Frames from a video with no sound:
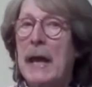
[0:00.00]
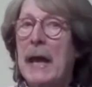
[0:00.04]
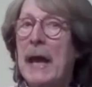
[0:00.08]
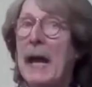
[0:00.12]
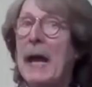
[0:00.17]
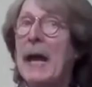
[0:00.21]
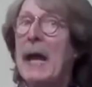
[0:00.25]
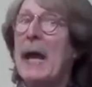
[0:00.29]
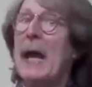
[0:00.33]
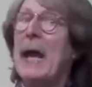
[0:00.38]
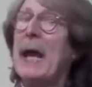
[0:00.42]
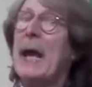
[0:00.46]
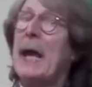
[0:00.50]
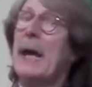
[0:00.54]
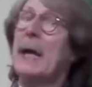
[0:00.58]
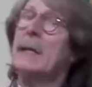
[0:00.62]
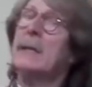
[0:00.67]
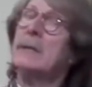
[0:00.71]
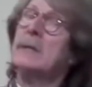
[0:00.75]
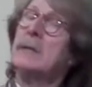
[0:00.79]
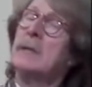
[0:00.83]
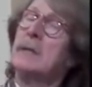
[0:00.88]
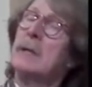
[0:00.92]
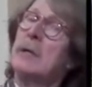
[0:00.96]

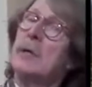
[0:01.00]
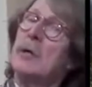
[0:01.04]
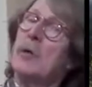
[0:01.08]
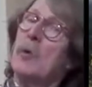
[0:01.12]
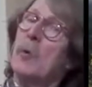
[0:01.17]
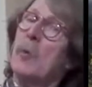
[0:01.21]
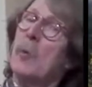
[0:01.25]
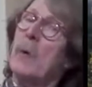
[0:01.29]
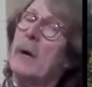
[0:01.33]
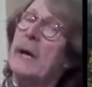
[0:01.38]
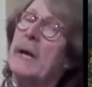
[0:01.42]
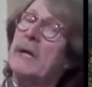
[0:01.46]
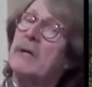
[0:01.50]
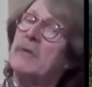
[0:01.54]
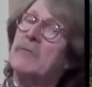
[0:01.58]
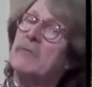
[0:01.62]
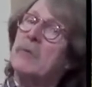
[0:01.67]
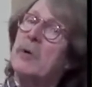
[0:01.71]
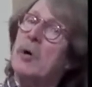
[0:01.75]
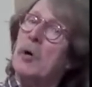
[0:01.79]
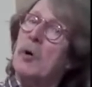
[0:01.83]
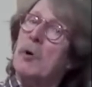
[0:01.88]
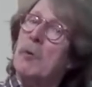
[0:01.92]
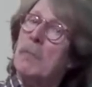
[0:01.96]
And when
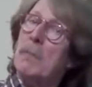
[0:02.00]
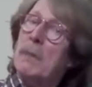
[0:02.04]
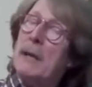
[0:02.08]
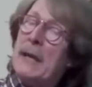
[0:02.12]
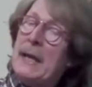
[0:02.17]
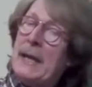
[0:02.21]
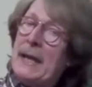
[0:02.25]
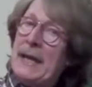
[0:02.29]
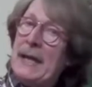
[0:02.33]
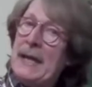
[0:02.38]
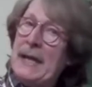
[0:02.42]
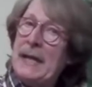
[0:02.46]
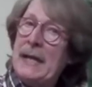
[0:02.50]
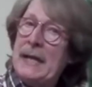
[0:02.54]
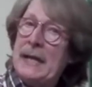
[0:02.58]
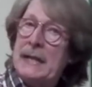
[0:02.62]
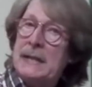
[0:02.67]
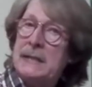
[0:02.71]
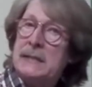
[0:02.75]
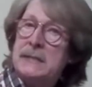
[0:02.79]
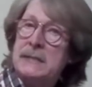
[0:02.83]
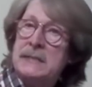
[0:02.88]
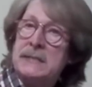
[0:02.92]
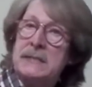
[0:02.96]
Rome
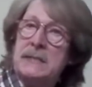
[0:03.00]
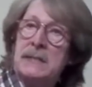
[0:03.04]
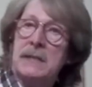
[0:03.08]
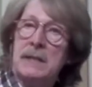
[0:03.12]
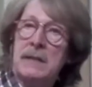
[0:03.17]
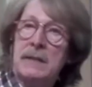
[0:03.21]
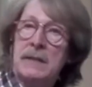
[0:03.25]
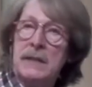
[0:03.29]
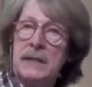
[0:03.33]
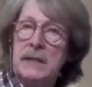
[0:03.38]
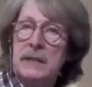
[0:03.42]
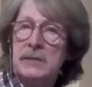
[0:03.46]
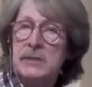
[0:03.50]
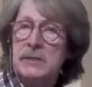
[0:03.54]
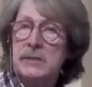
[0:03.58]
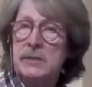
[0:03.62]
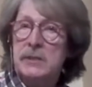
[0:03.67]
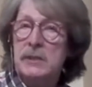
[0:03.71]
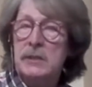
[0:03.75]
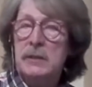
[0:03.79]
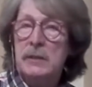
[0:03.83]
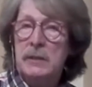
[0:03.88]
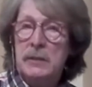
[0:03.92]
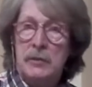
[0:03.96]
hands
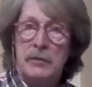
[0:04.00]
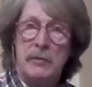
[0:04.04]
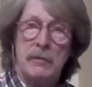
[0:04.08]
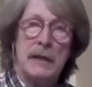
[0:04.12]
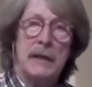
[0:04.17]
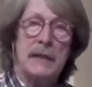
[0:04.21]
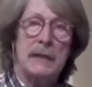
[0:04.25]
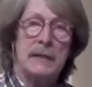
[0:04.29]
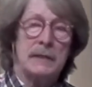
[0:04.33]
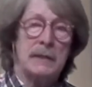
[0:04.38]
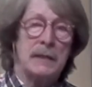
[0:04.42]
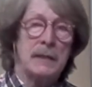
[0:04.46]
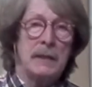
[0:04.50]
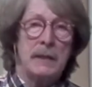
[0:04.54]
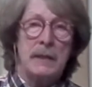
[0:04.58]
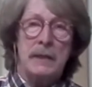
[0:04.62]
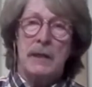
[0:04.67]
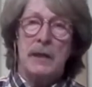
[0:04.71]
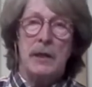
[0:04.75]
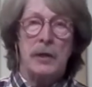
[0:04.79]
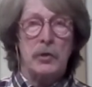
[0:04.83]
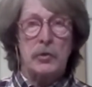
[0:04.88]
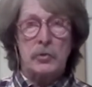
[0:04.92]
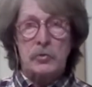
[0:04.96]
this great
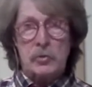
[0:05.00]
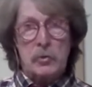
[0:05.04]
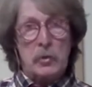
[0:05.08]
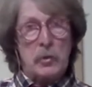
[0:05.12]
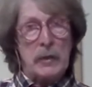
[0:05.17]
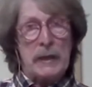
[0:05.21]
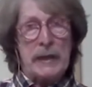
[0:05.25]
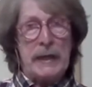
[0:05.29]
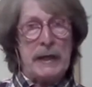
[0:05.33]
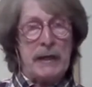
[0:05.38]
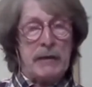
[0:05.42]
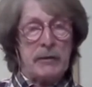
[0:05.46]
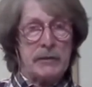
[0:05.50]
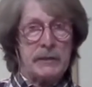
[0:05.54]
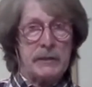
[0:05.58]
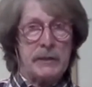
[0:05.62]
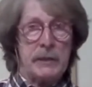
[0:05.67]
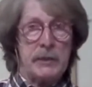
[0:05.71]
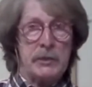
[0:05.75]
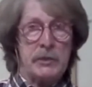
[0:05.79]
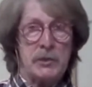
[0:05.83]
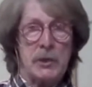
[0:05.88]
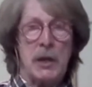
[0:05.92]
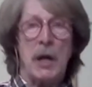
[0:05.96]
cultural
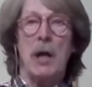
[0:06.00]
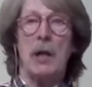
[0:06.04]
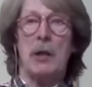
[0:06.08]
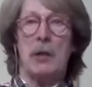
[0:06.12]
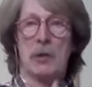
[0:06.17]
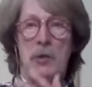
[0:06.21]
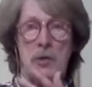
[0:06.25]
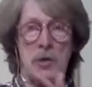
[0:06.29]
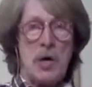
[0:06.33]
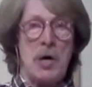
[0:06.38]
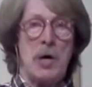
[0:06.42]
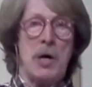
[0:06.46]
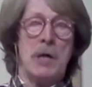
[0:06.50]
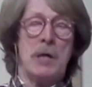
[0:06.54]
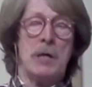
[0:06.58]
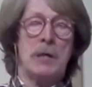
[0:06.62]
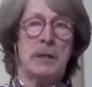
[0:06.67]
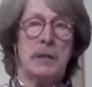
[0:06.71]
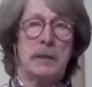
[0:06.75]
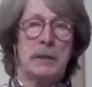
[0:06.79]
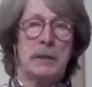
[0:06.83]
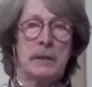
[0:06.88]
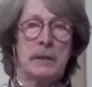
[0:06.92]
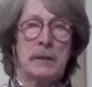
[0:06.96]
heritage along
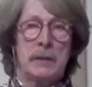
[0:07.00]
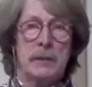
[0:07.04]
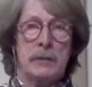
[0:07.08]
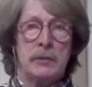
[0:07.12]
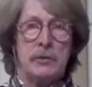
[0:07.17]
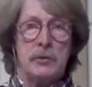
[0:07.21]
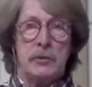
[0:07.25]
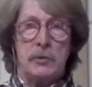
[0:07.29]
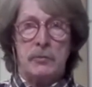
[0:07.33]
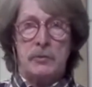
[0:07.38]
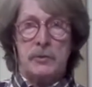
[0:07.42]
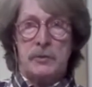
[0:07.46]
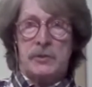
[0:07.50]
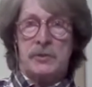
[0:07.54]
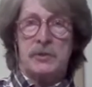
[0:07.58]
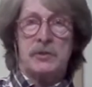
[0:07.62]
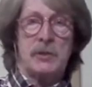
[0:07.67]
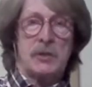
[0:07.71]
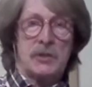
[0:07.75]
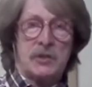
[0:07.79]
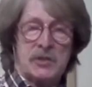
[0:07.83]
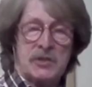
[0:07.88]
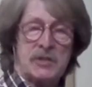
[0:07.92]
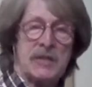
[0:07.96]
to the
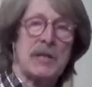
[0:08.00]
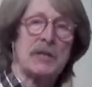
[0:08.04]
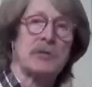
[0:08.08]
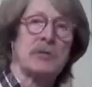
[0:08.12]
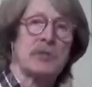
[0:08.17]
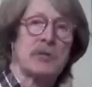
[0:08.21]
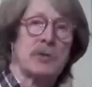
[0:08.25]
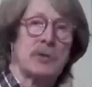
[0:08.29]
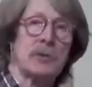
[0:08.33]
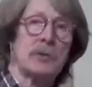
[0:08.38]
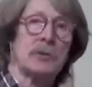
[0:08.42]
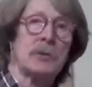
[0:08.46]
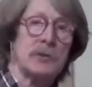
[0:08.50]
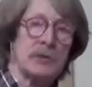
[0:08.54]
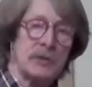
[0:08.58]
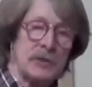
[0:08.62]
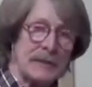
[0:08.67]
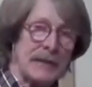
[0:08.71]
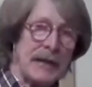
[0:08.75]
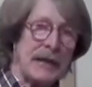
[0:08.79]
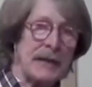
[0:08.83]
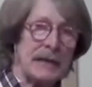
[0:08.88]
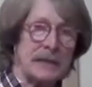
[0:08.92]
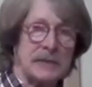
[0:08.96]
successor
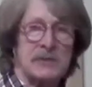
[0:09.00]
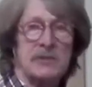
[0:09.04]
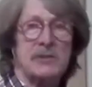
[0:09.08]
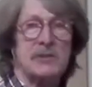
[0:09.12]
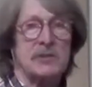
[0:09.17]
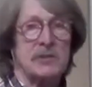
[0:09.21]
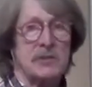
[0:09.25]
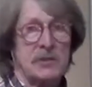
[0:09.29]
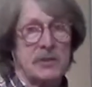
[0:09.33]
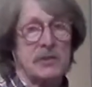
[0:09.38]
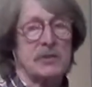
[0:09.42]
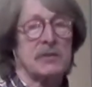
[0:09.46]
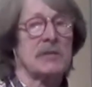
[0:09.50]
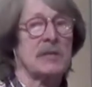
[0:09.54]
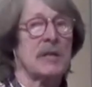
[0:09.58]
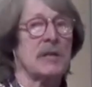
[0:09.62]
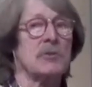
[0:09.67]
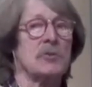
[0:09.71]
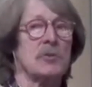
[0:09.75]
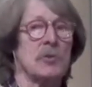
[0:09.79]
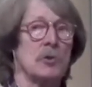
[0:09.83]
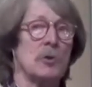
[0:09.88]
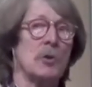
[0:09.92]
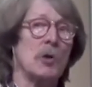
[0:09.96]
states, the
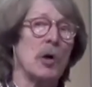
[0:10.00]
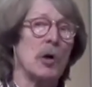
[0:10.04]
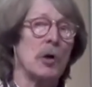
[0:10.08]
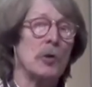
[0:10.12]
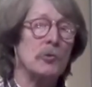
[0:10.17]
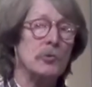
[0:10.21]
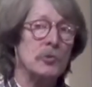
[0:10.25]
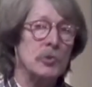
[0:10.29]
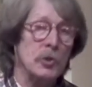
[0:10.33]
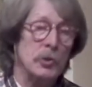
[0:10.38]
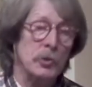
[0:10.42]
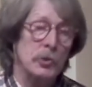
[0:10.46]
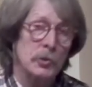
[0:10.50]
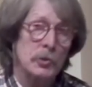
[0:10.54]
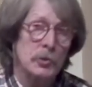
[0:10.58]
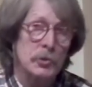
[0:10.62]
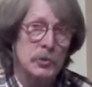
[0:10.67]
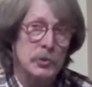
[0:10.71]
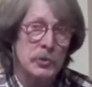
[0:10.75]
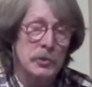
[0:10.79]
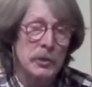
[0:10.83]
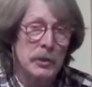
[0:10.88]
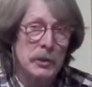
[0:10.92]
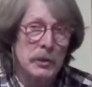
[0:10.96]
successor
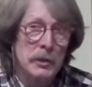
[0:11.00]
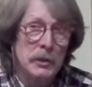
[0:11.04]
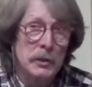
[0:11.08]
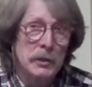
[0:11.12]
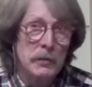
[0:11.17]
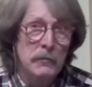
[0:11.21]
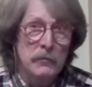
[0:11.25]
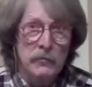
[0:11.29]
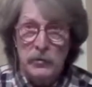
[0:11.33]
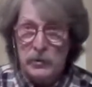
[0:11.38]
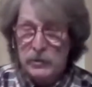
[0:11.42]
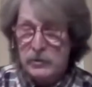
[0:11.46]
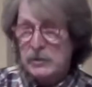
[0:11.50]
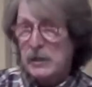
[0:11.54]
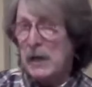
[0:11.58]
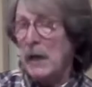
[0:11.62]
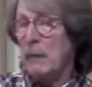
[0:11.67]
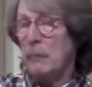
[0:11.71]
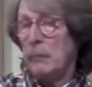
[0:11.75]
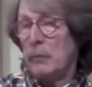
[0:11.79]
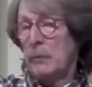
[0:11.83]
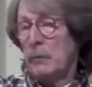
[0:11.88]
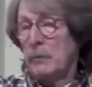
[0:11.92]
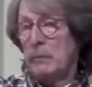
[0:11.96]
cultures, for
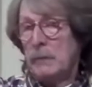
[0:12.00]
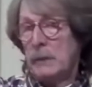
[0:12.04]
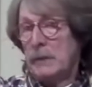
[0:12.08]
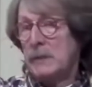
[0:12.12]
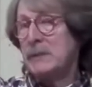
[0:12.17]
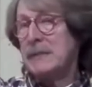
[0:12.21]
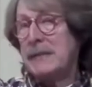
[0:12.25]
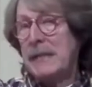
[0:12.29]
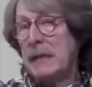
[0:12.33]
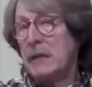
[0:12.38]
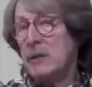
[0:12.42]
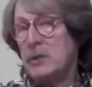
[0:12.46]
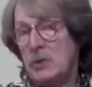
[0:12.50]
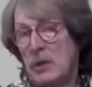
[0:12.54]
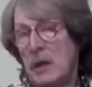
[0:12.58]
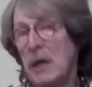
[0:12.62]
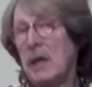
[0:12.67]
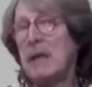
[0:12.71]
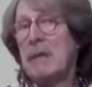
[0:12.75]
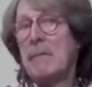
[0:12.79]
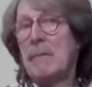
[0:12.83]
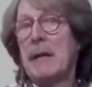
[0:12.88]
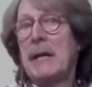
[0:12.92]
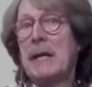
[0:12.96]
example, let's take
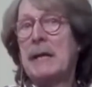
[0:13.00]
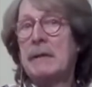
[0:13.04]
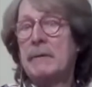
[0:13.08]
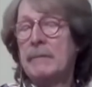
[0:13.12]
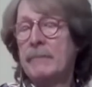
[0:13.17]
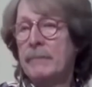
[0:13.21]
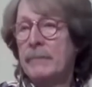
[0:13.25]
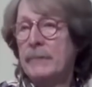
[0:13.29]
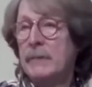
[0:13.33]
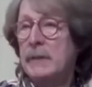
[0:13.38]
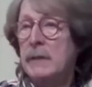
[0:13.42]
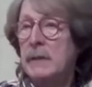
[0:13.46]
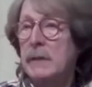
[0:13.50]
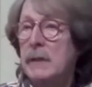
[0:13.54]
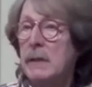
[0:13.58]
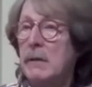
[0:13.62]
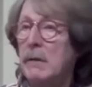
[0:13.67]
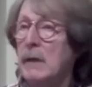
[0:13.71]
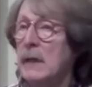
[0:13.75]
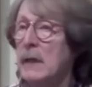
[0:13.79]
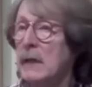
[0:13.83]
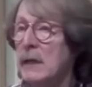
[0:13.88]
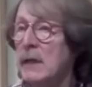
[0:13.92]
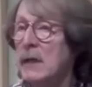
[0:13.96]
Charlemagne in the year
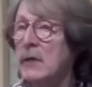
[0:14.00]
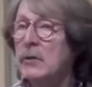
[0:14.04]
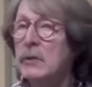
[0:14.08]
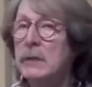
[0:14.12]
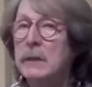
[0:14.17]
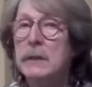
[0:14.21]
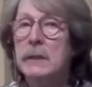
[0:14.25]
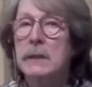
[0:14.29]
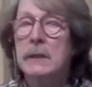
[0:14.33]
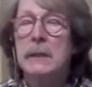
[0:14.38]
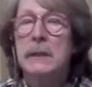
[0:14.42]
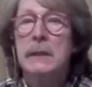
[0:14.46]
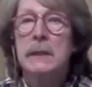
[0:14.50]
800,